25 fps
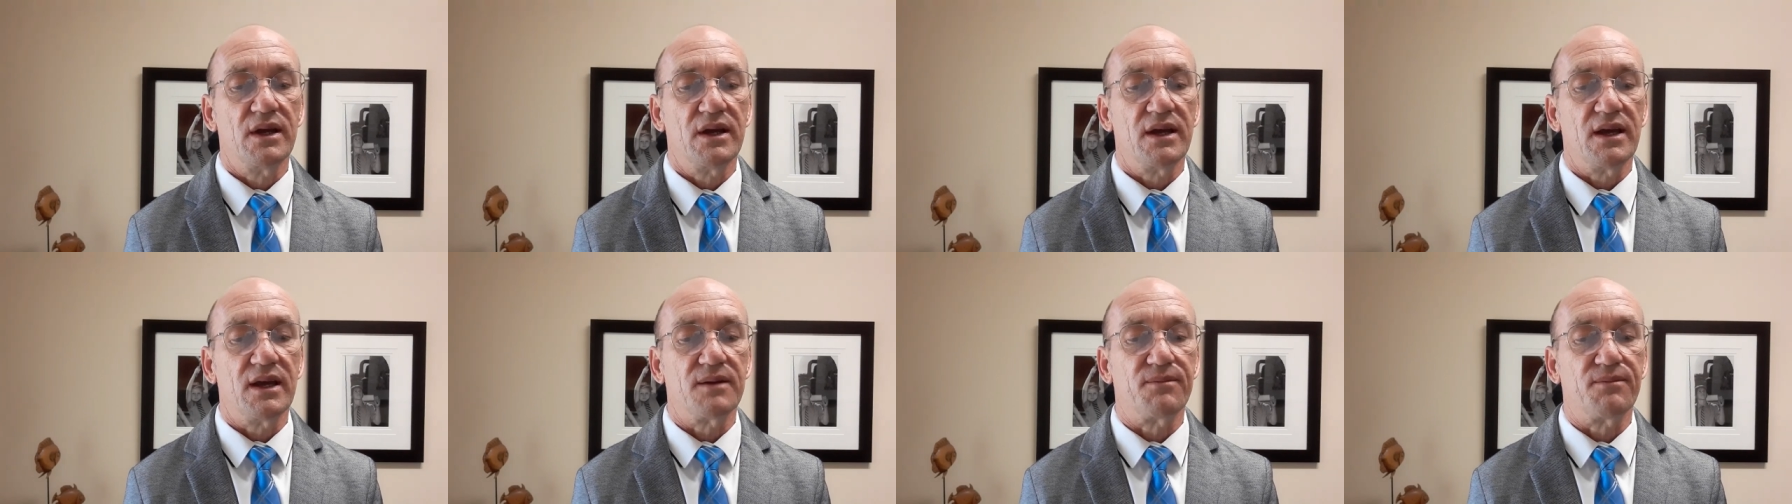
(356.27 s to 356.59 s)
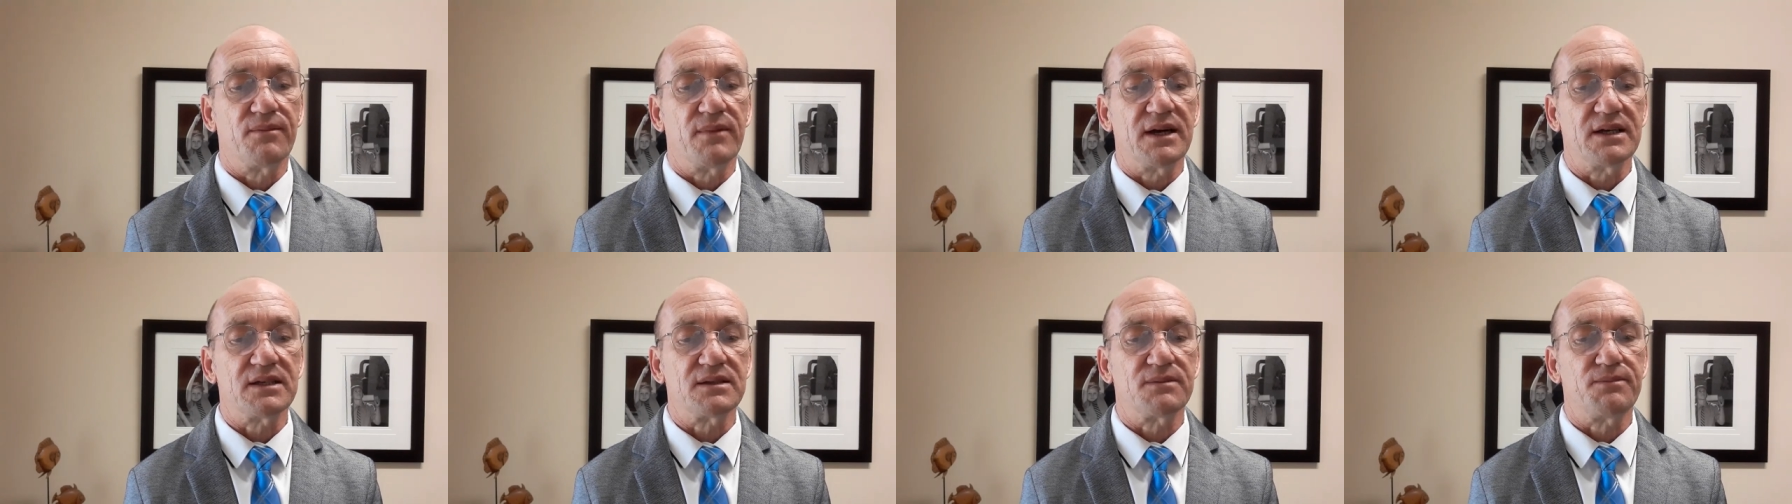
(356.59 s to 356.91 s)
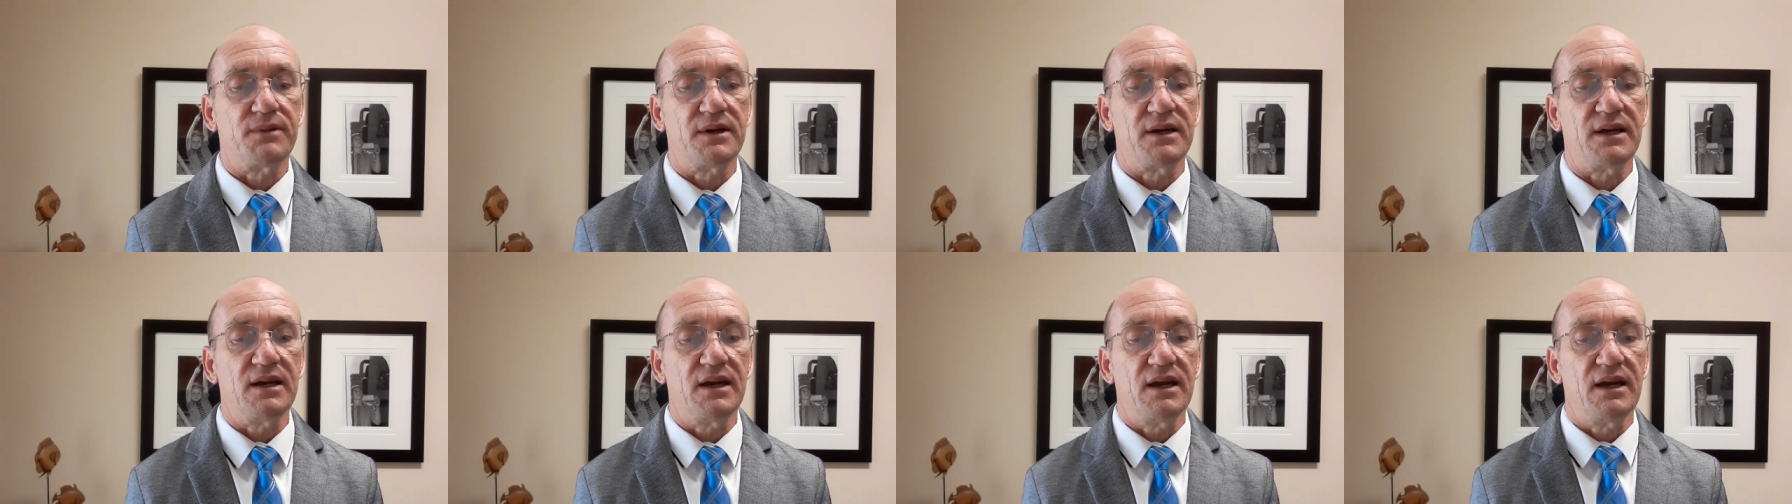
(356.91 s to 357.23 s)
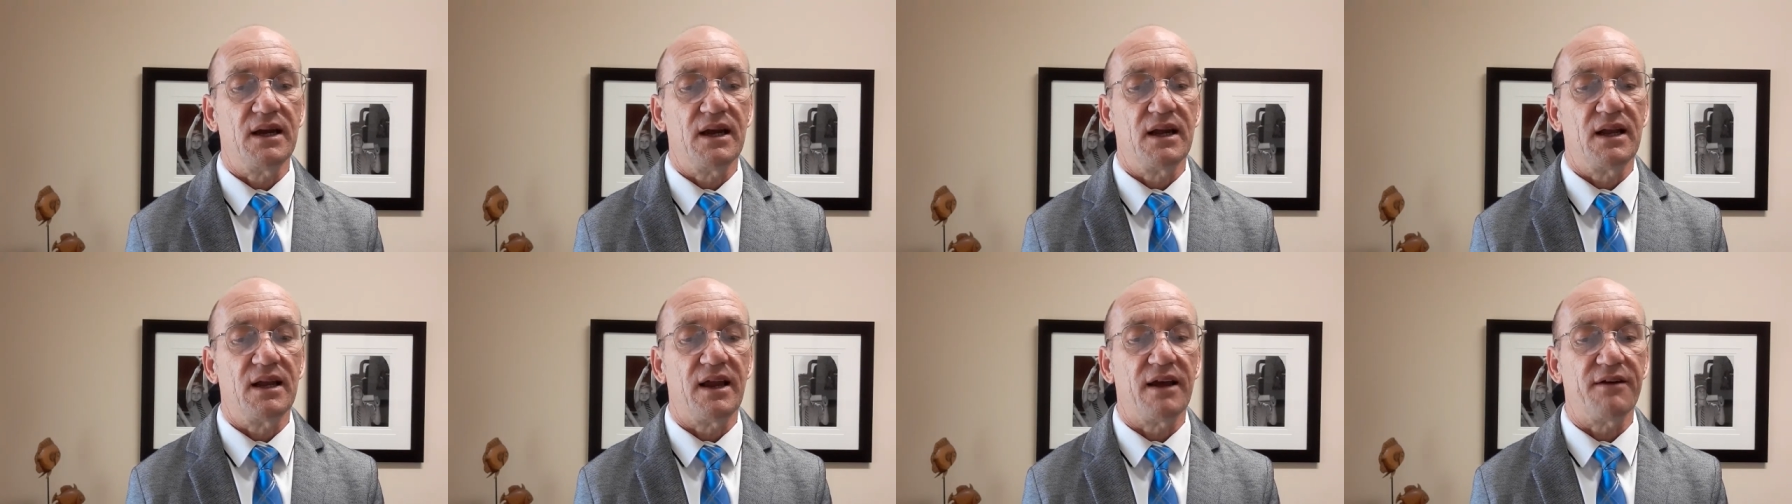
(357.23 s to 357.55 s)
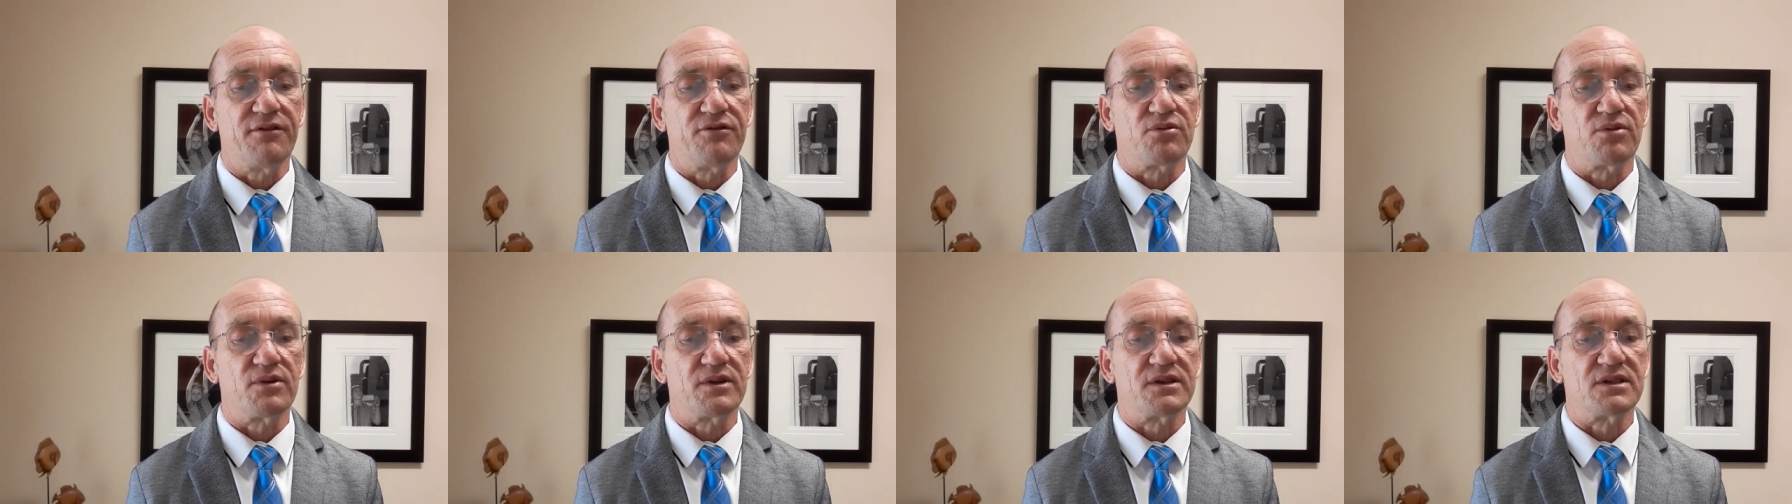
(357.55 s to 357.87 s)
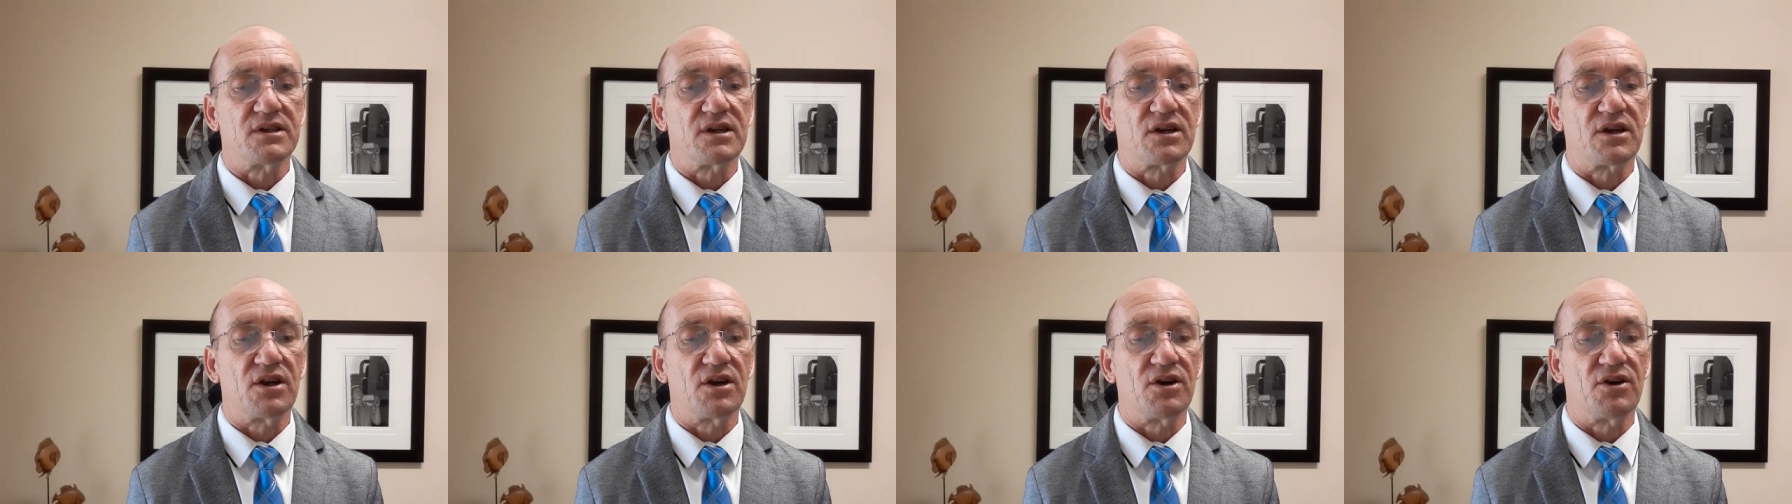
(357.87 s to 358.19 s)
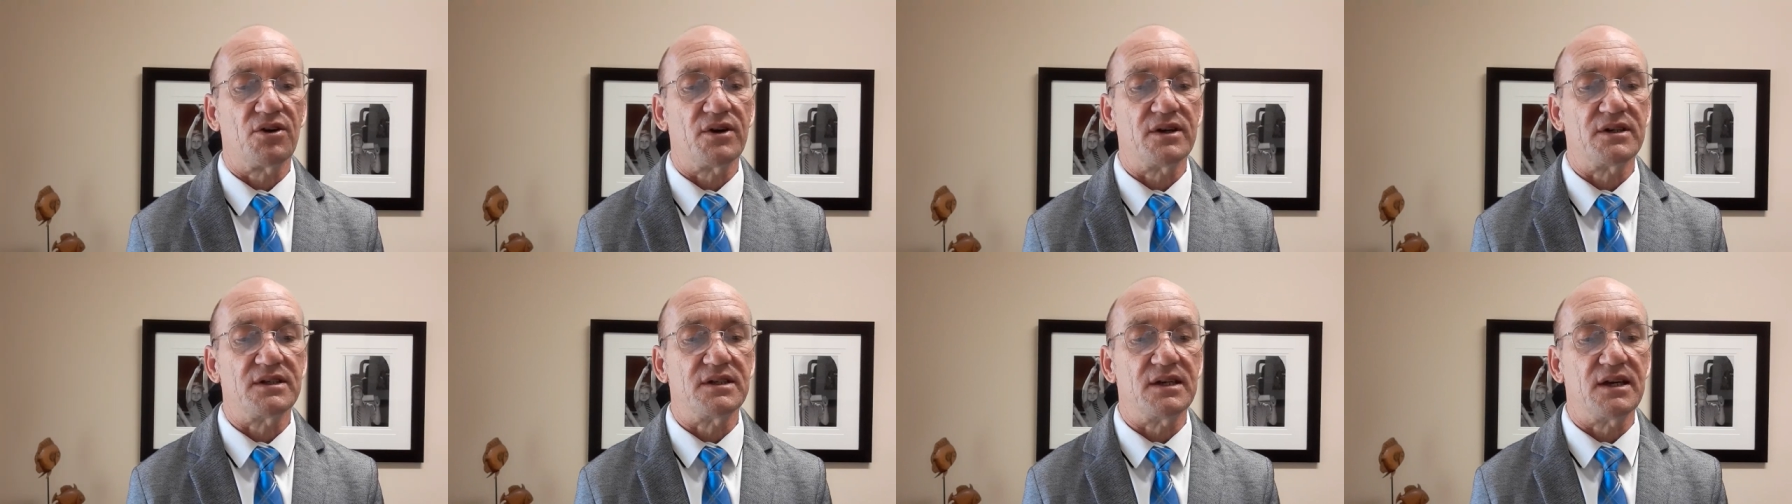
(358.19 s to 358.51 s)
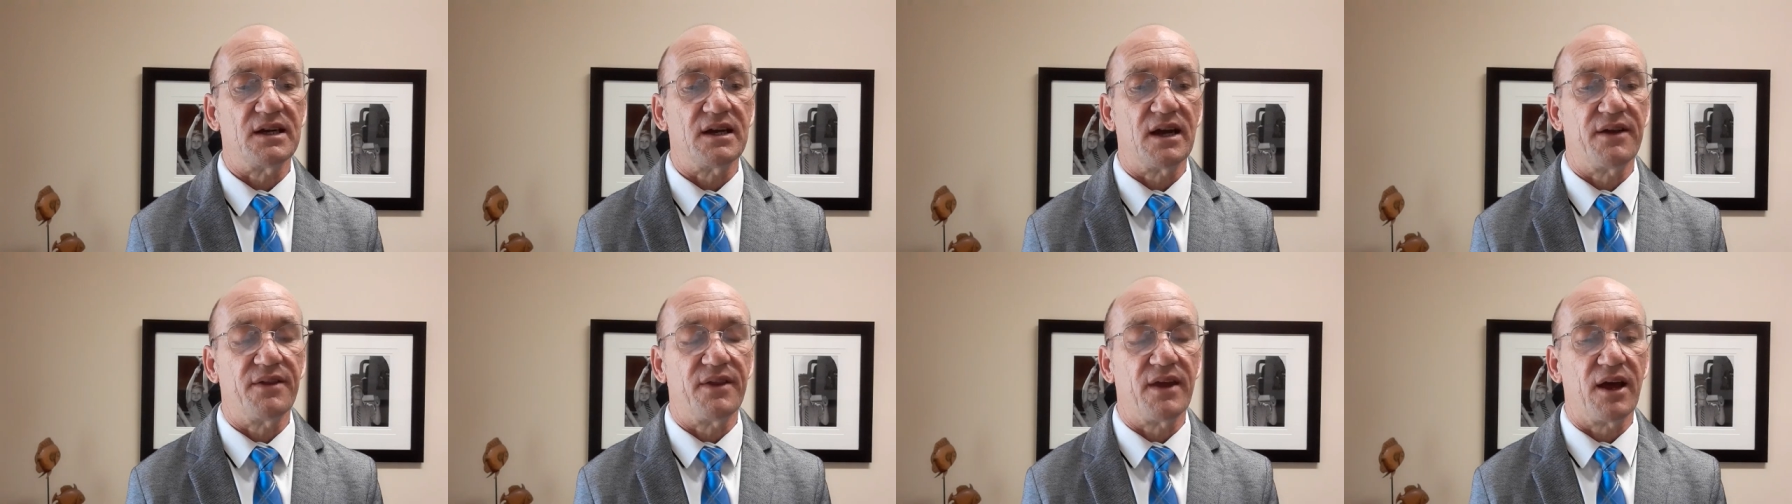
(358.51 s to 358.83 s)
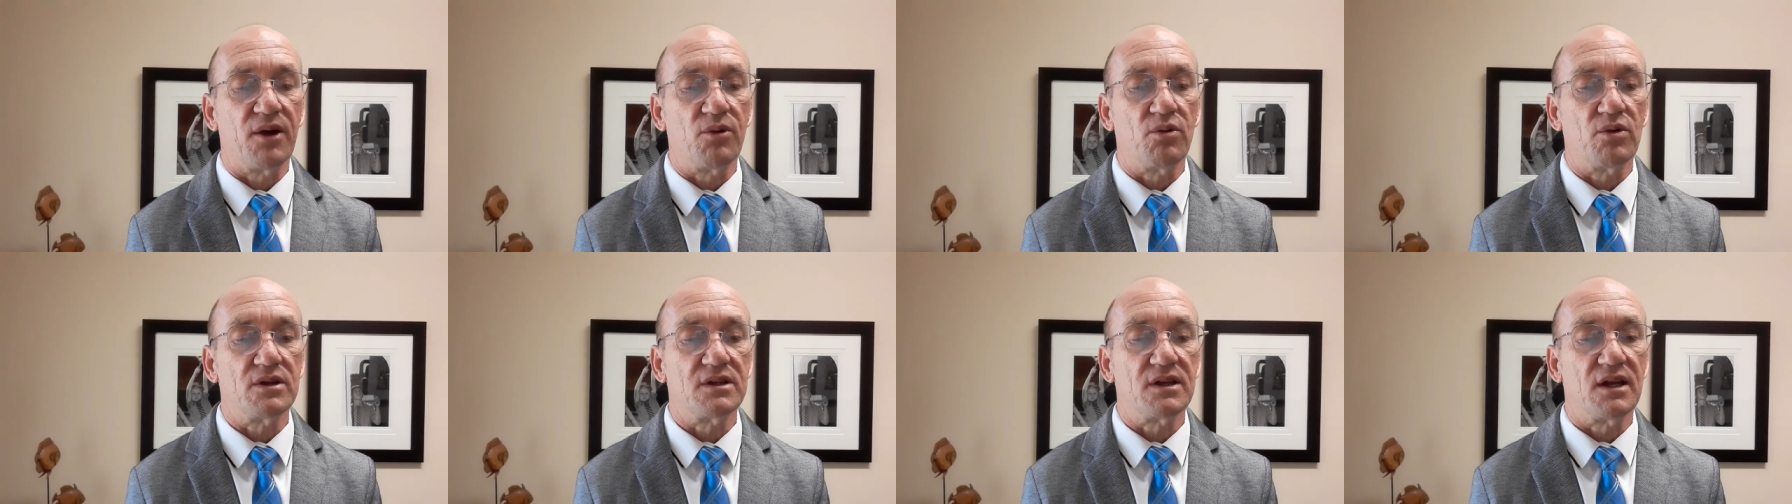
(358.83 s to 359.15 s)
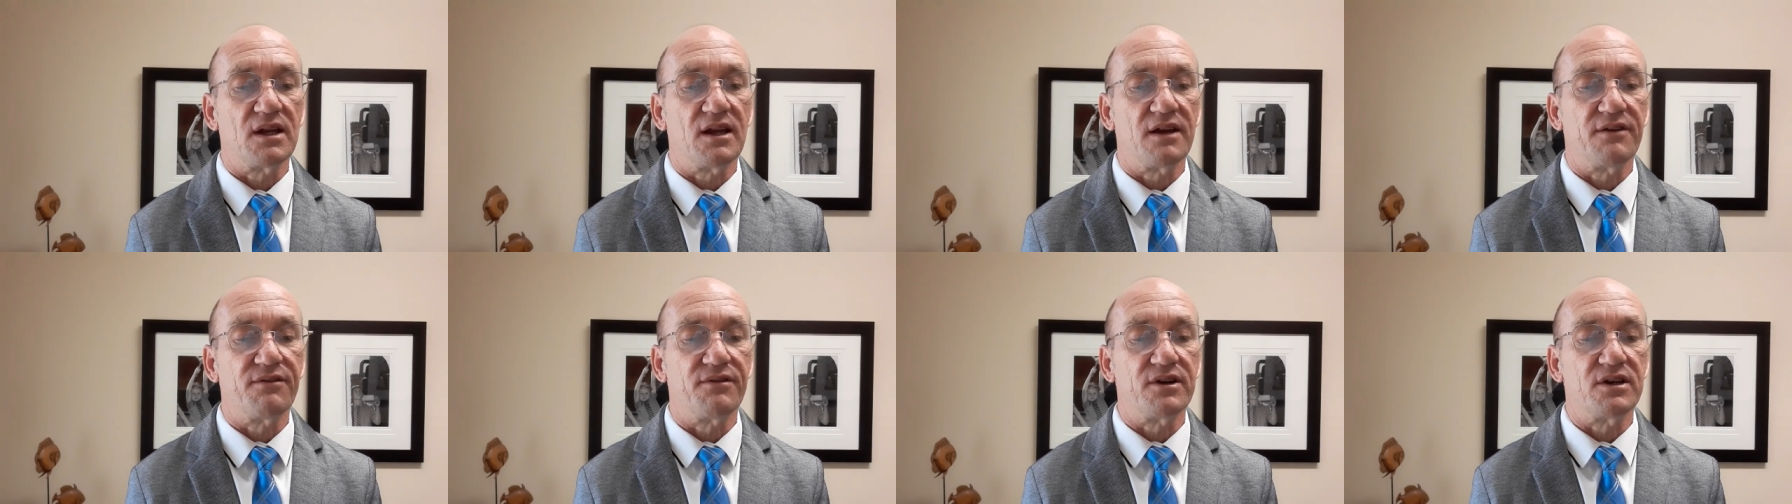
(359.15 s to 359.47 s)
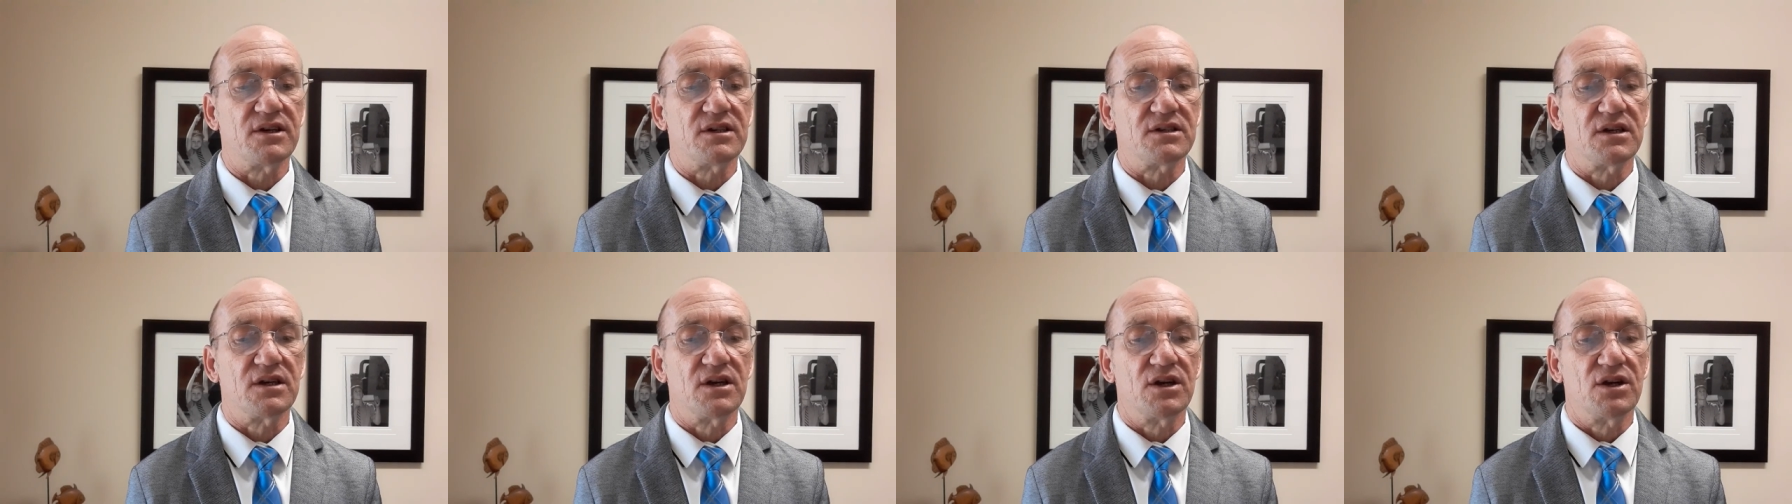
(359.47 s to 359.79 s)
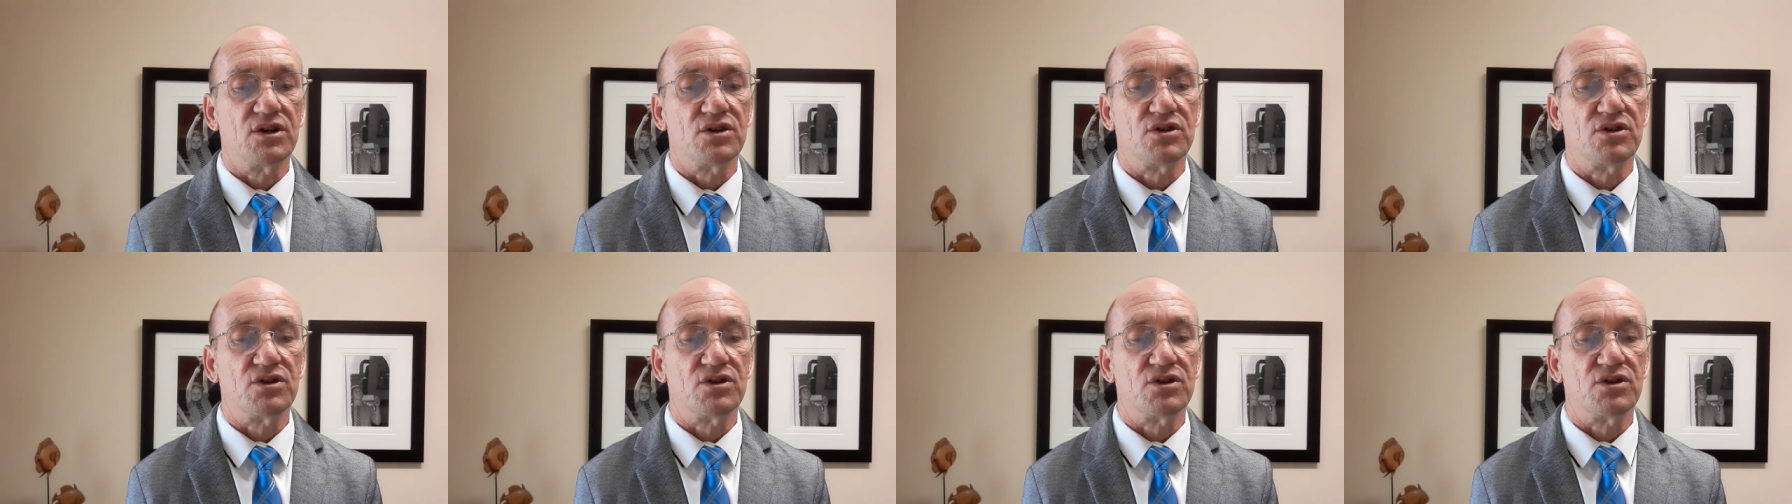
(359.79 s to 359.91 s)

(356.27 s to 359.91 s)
it must be left with security and they will deliver it